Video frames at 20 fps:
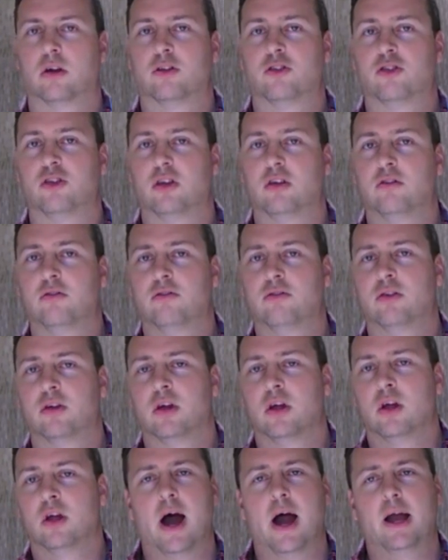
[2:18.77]
achieve.
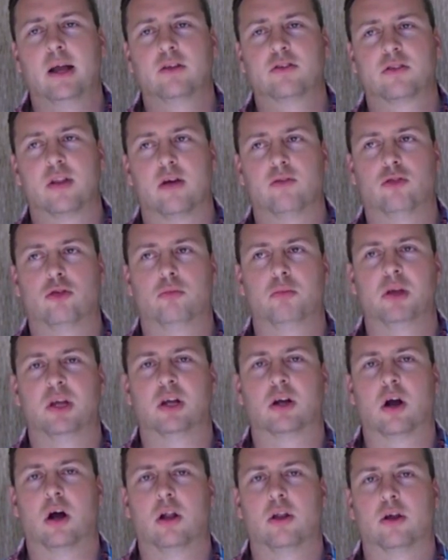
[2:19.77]
The highest level
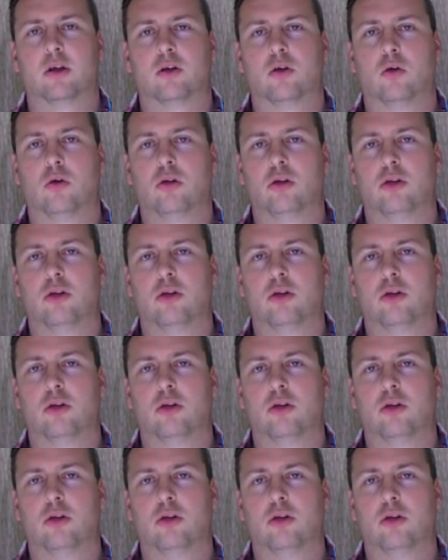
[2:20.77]
being called a